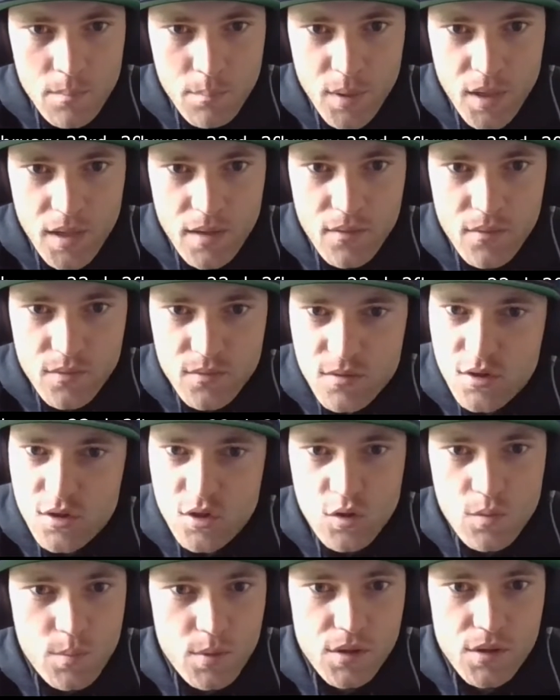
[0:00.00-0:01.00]
but
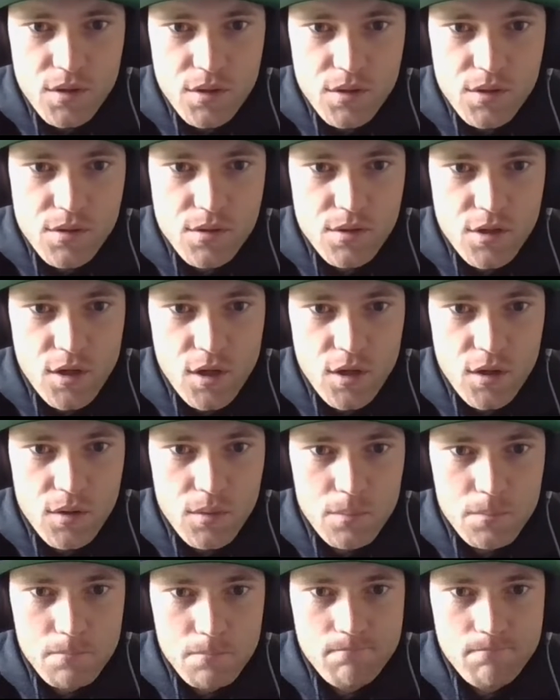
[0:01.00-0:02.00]
super,
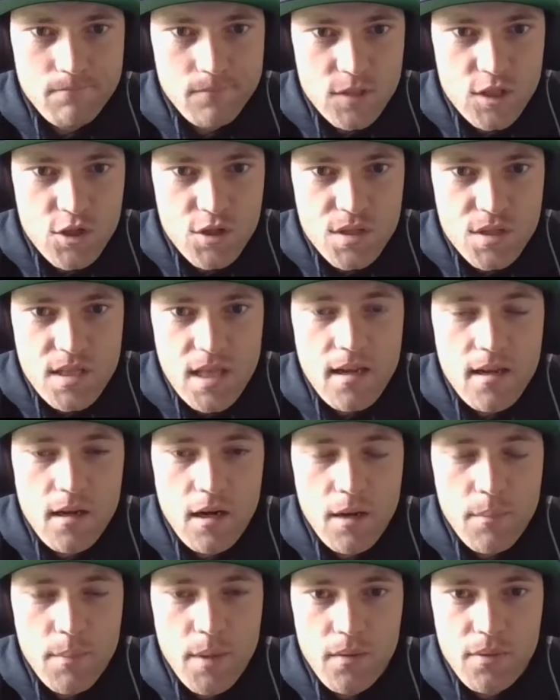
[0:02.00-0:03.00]
just
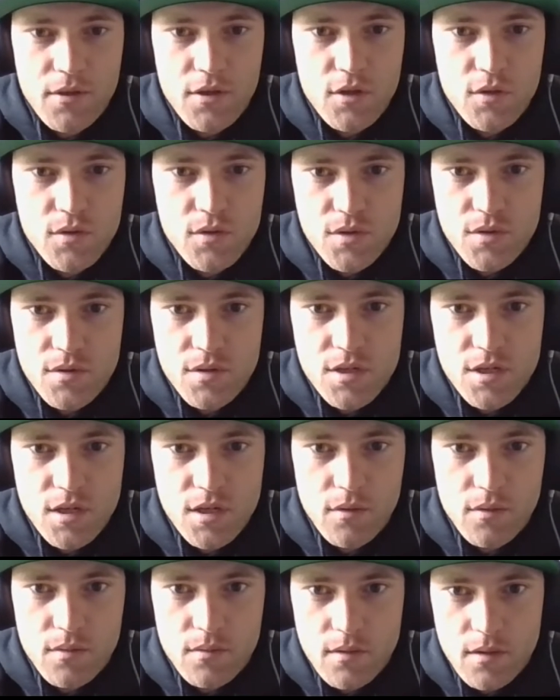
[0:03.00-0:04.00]
thinking about the users,
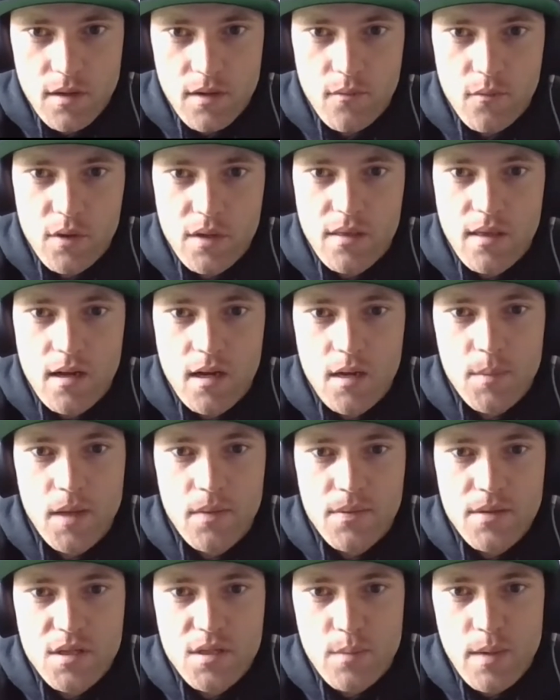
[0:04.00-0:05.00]
we think
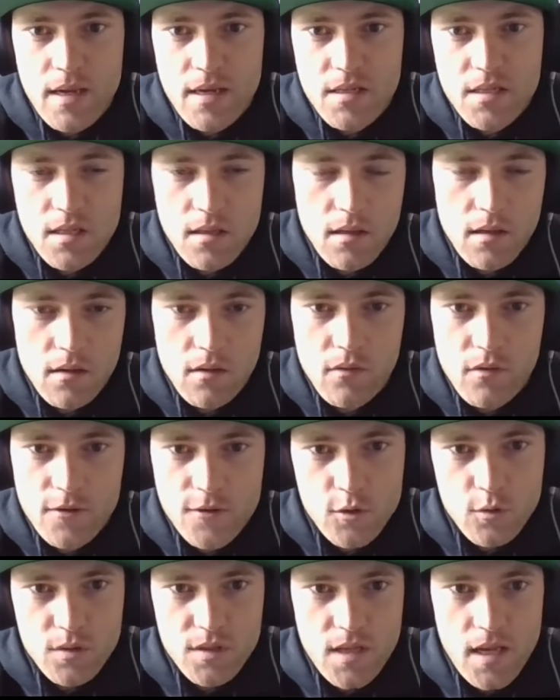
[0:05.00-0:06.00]
about the space and the
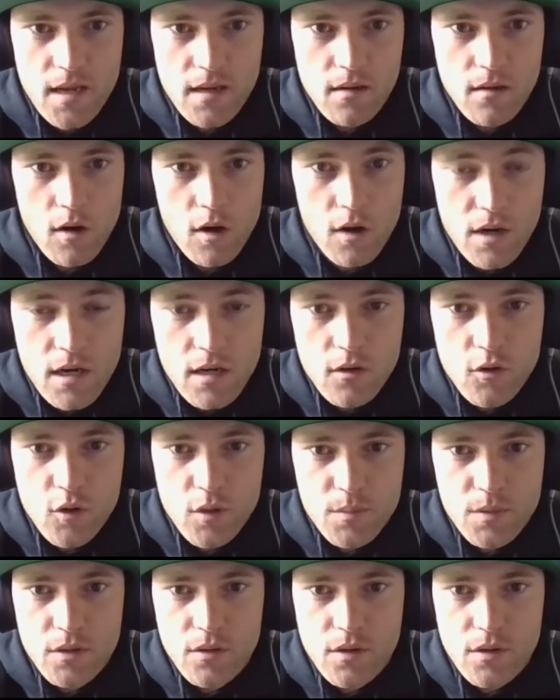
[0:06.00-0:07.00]
individuals that are in
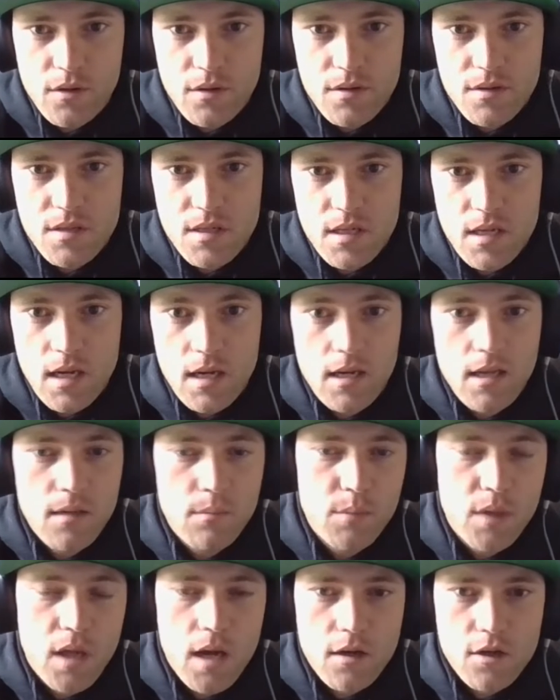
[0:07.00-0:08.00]
cryptocurrency and
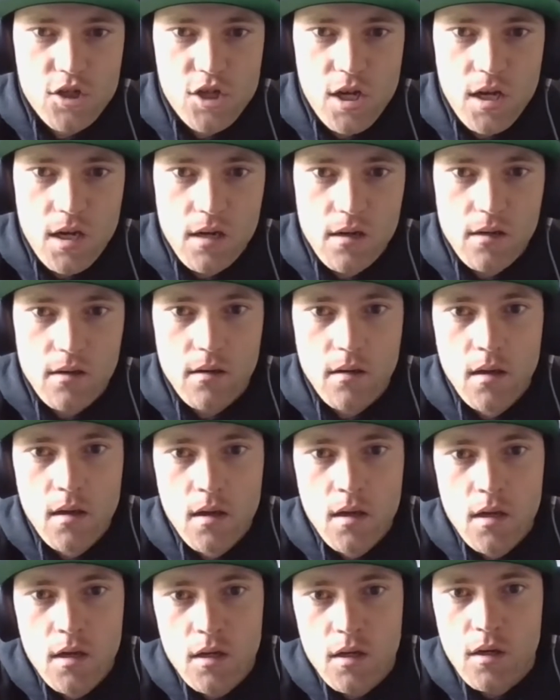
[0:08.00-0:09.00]
in blockchain and,
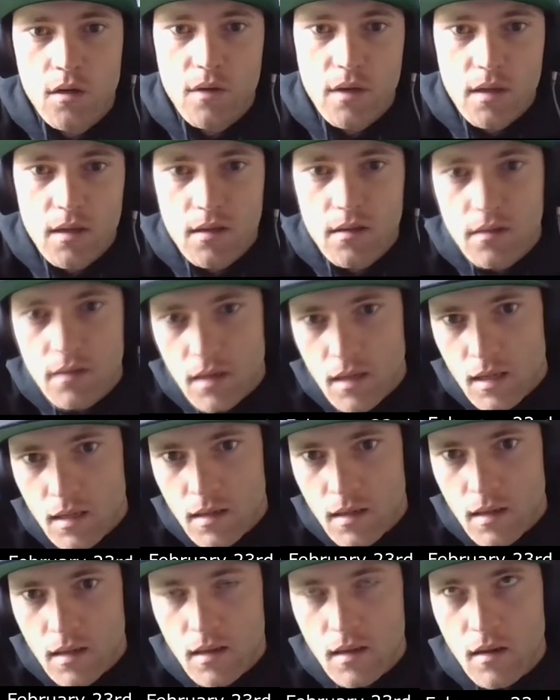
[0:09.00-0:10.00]

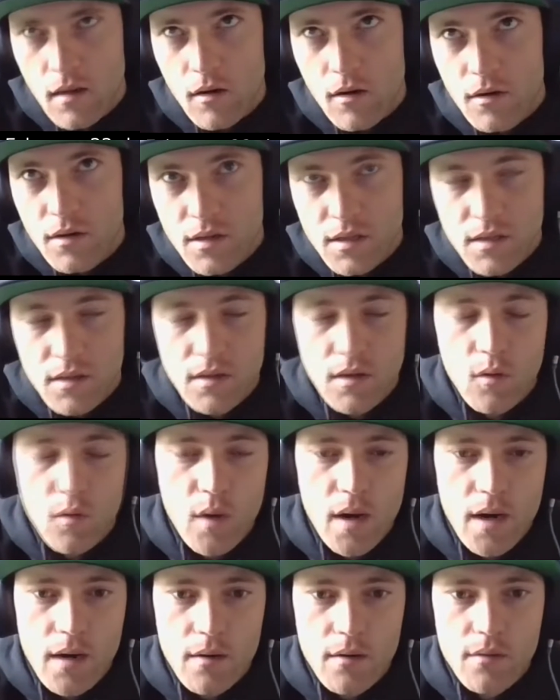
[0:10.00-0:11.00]
in already
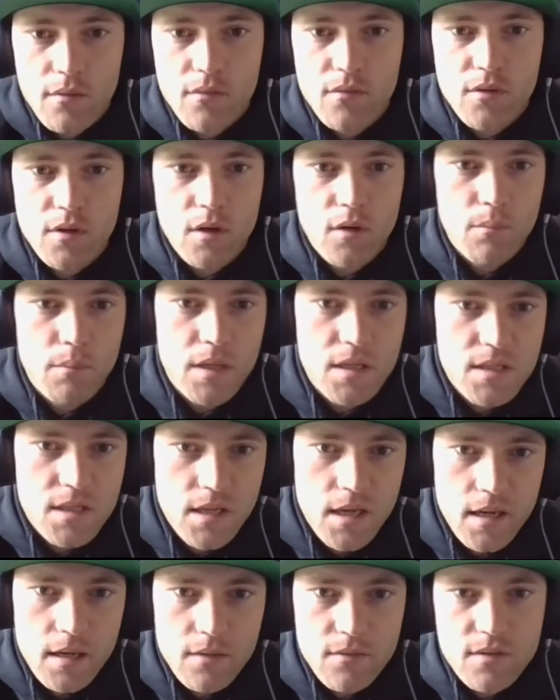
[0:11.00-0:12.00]
aware of,
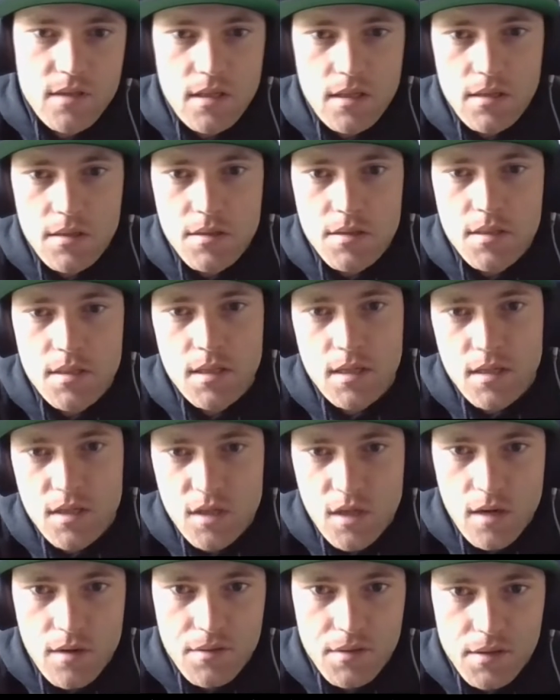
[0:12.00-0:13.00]
minting NFTs,
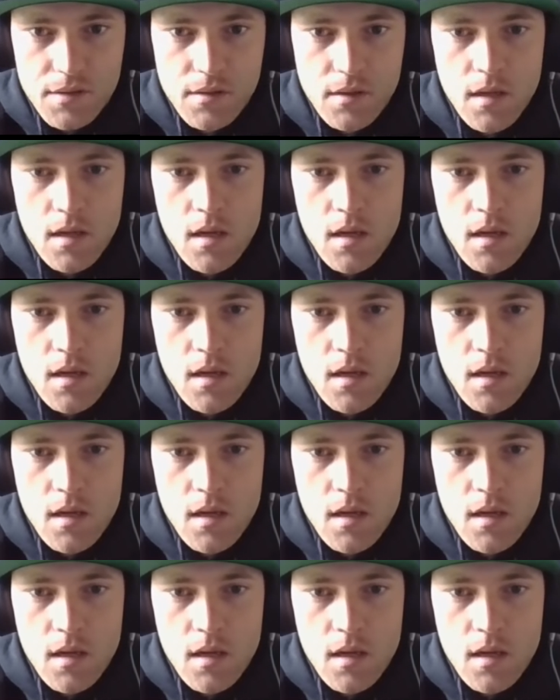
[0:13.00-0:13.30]
etc.